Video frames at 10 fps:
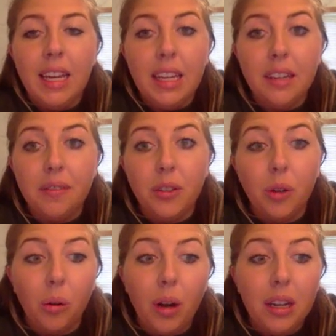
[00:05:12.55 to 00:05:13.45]
If you
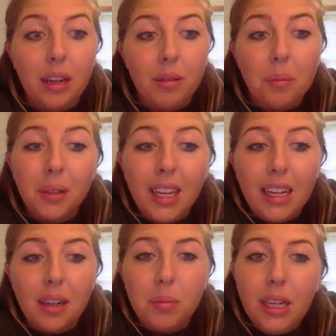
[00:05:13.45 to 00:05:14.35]
don't want to replicate
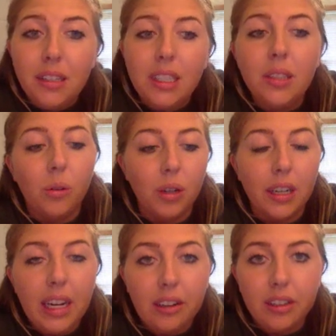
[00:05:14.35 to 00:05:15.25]
a painting or a
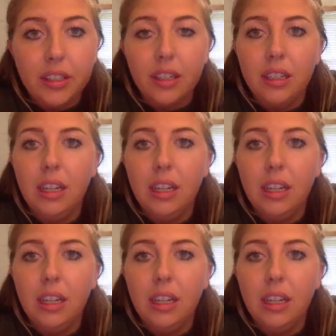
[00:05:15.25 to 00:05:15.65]
character,